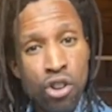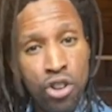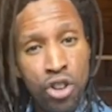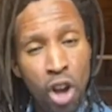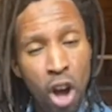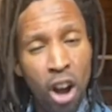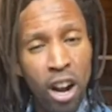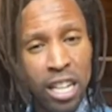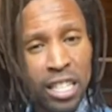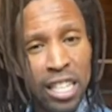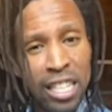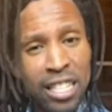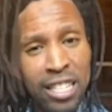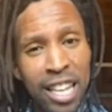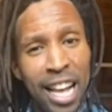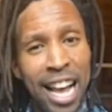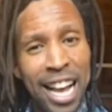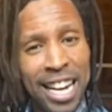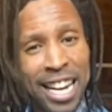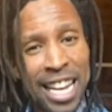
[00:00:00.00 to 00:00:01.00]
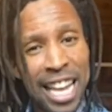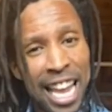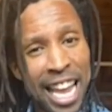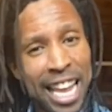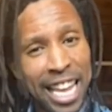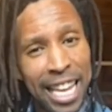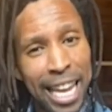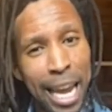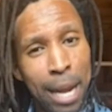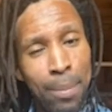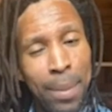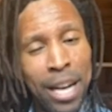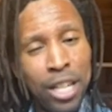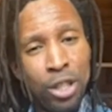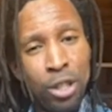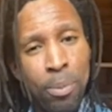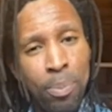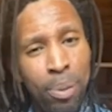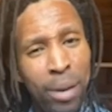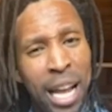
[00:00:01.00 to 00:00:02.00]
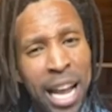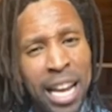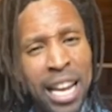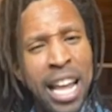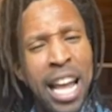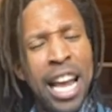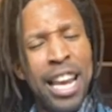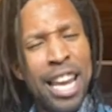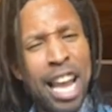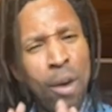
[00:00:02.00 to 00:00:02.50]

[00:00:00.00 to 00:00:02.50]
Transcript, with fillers: Dolly Society and Game Master Plan.